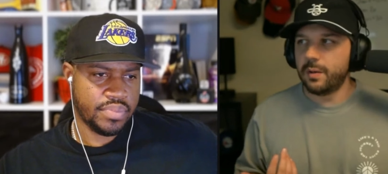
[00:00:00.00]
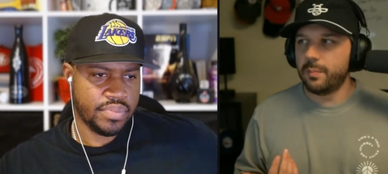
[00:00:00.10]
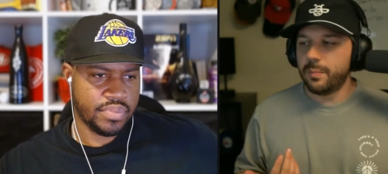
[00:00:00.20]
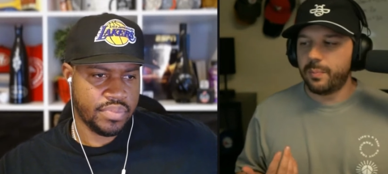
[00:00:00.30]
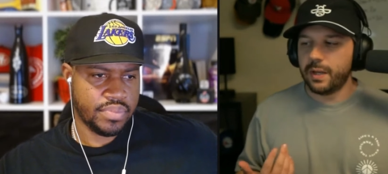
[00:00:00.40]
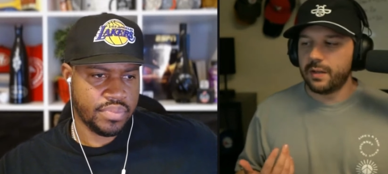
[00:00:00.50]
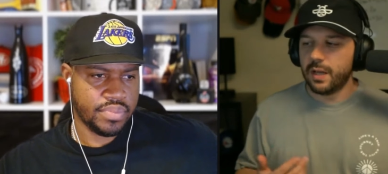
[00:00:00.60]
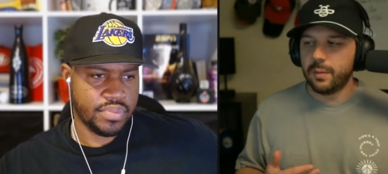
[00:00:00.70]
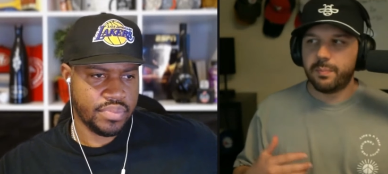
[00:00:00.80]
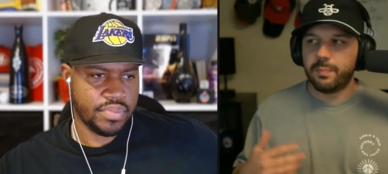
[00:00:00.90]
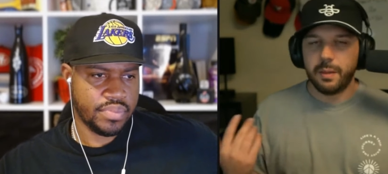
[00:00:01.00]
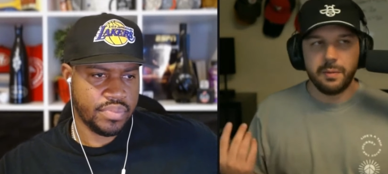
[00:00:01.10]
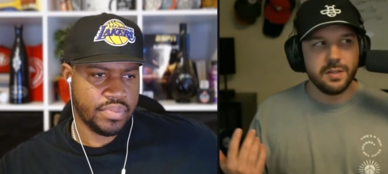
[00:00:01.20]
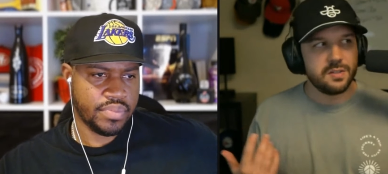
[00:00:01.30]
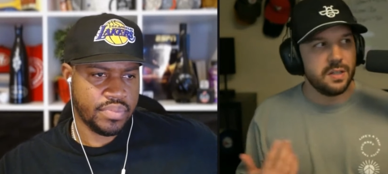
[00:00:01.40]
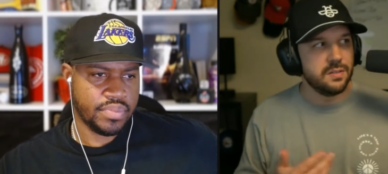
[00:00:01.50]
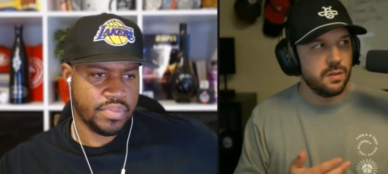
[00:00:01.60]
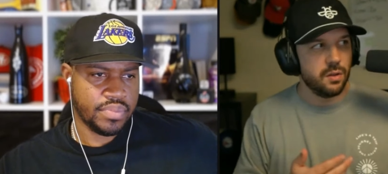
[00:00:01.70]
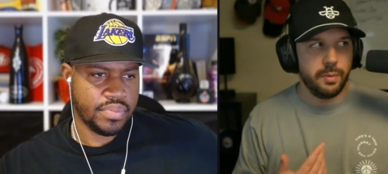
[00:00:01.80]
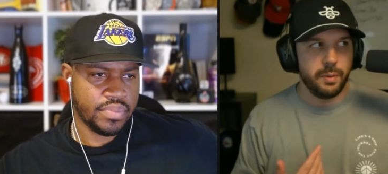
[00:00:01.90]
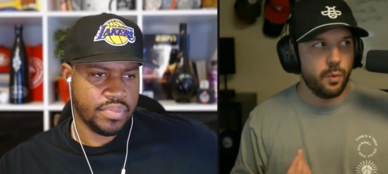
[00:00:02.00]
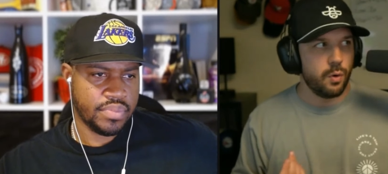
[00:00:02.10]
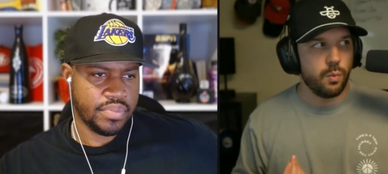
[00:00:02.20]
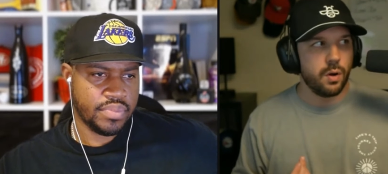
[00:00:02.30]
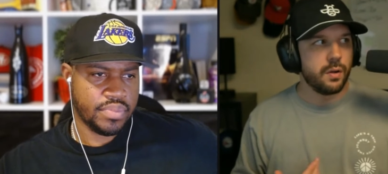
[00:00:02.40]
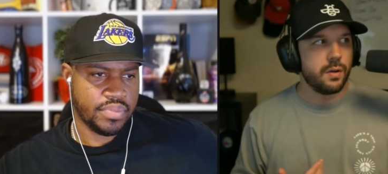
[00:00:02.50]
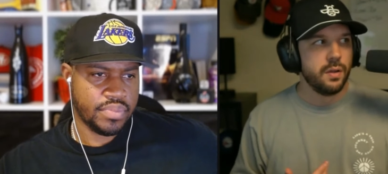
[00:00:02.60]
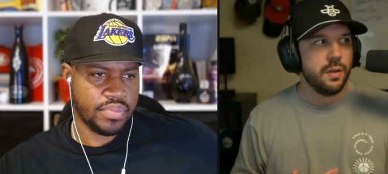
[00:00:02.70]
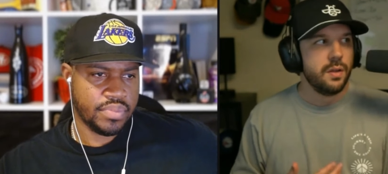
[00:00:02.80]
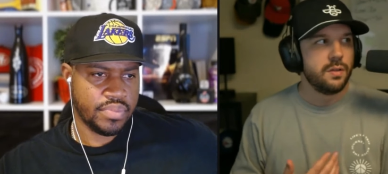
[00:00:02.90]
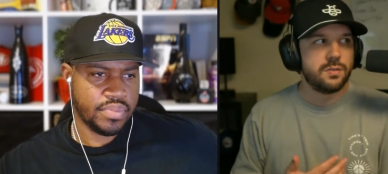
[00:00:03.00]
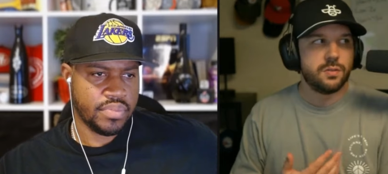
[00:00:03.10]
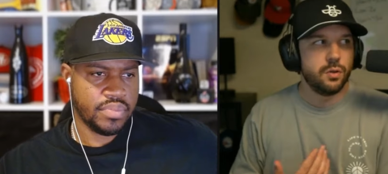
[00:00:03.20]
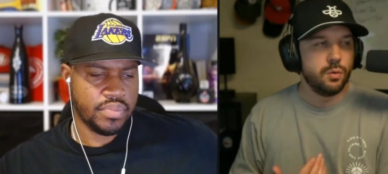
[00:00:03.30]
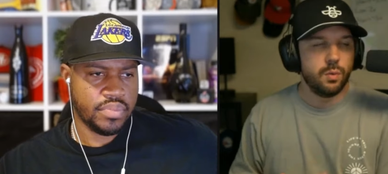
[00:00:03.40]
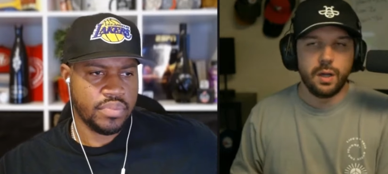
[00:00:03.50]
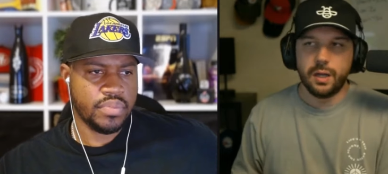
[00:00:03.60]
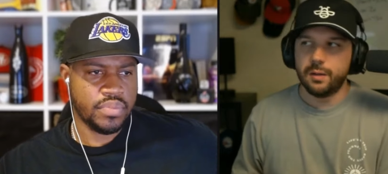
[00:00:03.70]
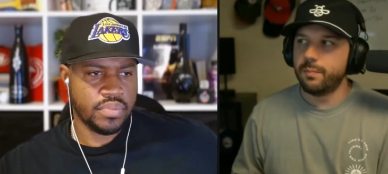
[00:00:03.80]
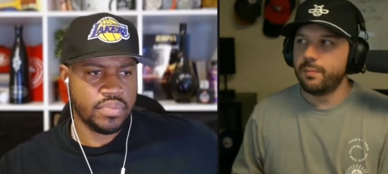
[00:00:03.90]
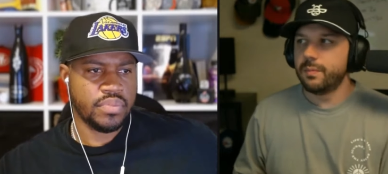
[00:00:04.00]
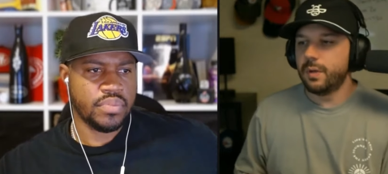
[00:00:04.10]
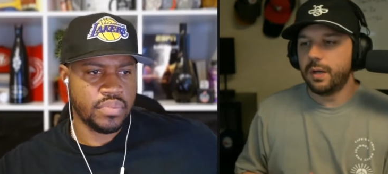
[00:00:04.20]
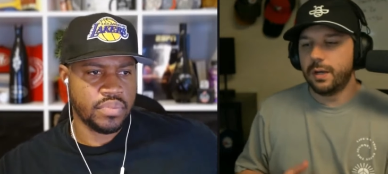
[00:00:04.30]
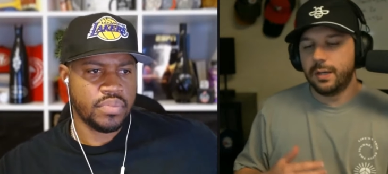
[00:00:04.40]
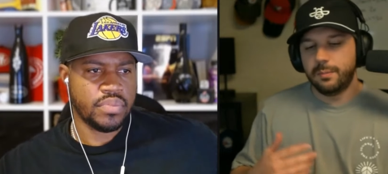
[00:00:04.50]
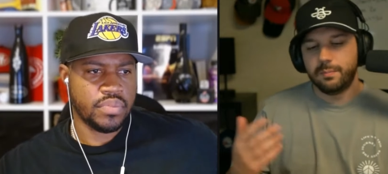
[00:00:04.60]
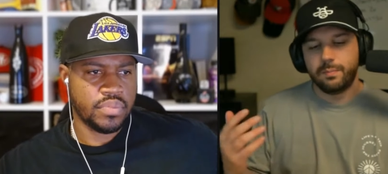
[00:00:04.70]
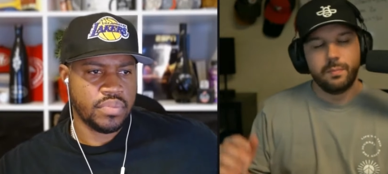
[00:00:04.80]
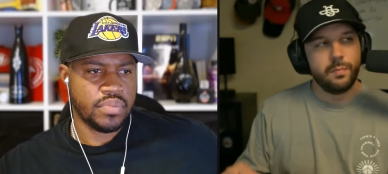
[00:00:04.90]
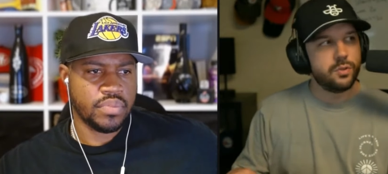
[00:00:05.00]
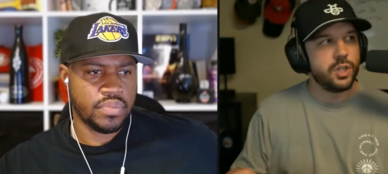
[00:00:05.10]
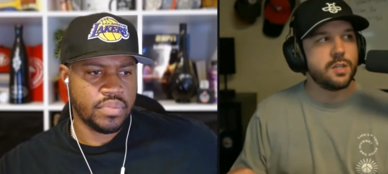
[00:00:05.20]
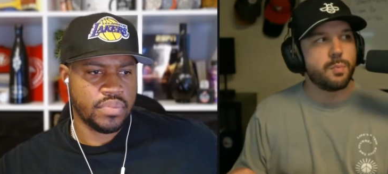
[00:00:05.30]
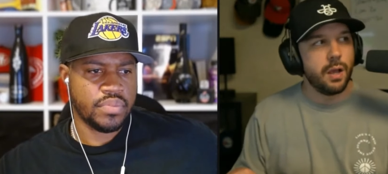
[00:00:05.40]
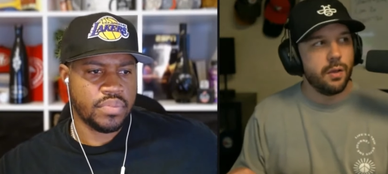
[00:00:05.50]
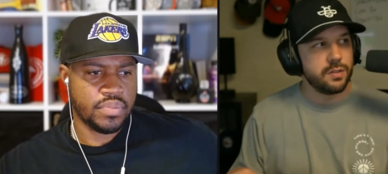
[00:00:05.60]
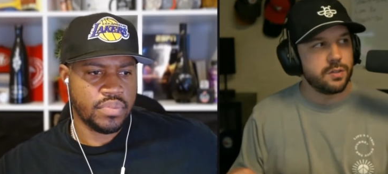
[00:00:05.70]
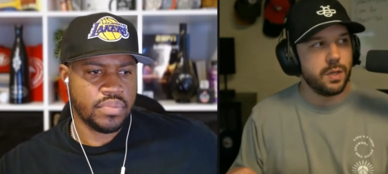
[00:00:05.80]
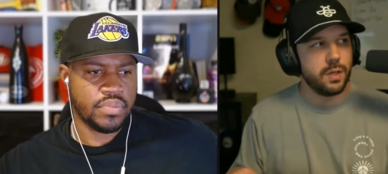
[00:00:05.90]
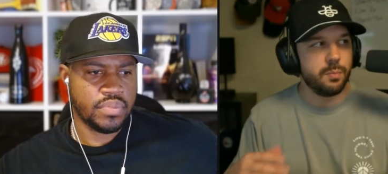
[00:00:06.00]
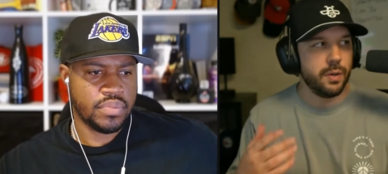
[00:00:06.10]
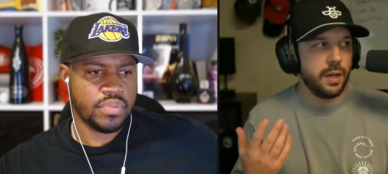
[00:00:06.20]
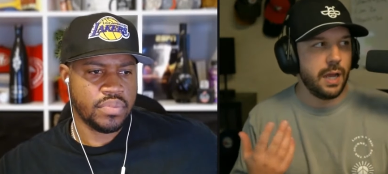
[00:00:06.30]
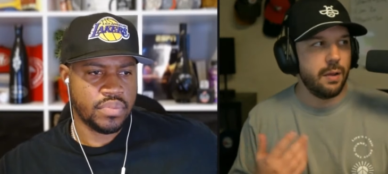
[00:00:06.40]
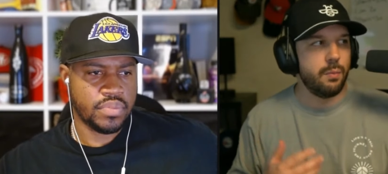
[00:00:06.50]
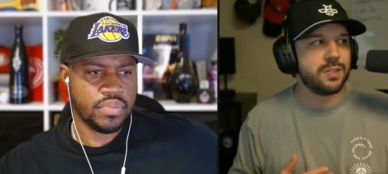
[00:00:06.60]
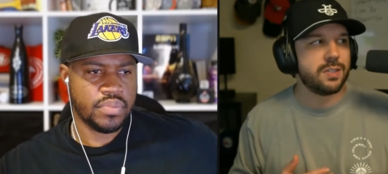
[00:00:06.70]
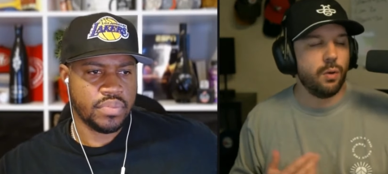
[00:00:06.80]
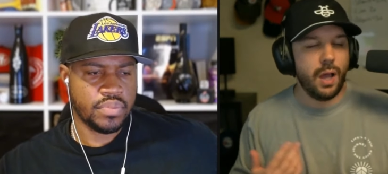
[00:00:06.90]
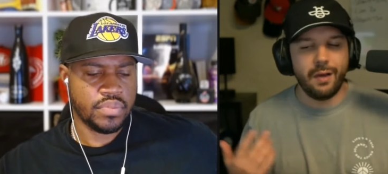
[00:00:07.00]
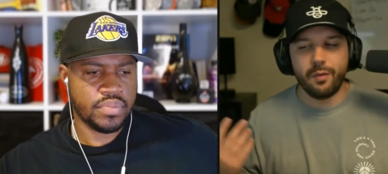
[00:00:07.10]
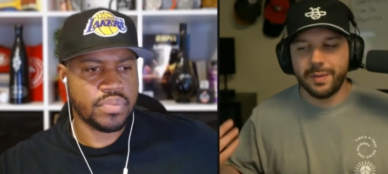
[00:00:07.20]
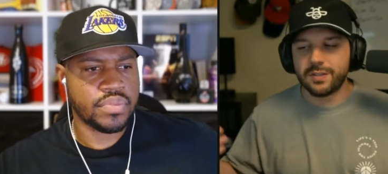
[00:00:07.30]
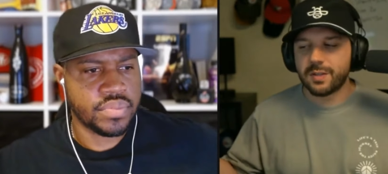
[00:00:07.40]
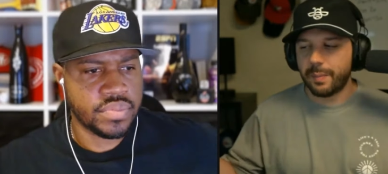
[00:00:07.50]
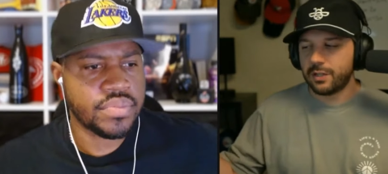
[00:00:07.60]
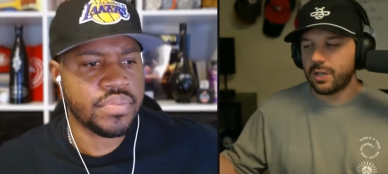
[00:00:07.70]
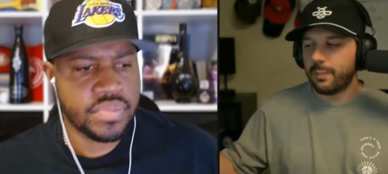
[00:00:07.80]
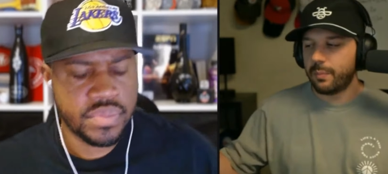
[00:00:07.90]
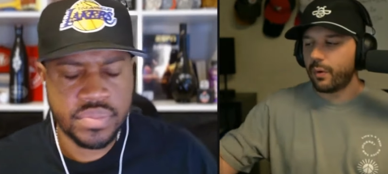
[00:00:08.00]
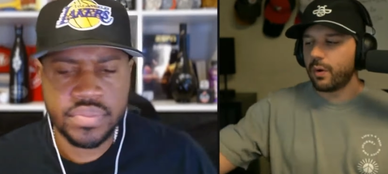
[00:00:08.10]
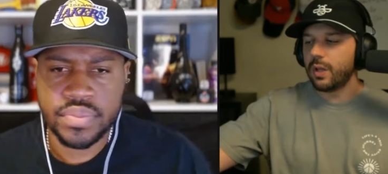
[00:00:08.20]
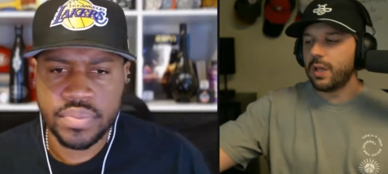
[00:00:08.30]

Speaker 1: banged up, maybe he cedes a little bit more work to uh, um, Chase Brown this week, but I would still have him into my top 30.